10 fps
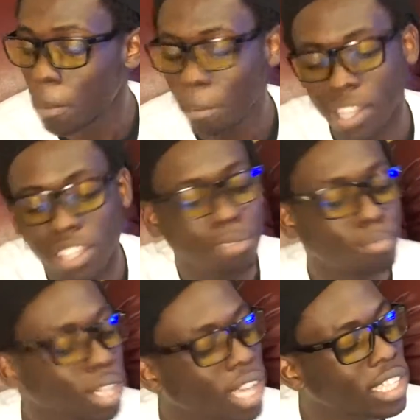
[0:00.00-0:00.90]
But in the
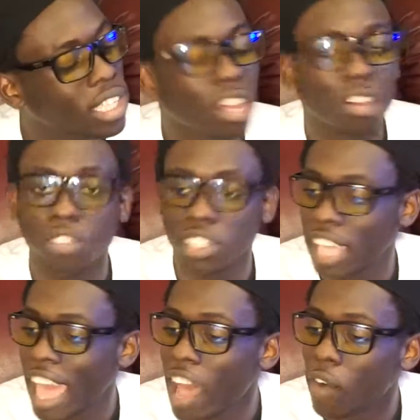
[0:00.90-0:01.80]
book, I delve
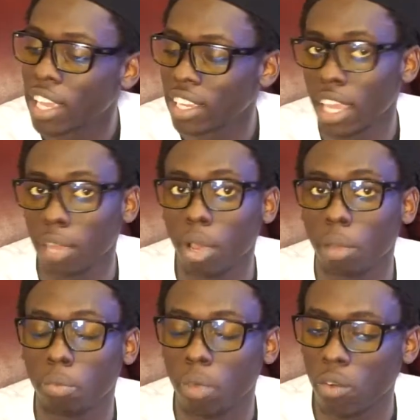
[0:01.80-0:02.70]
into how I came
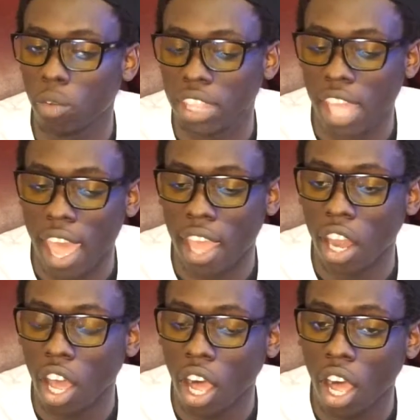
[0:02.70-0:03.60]
up with that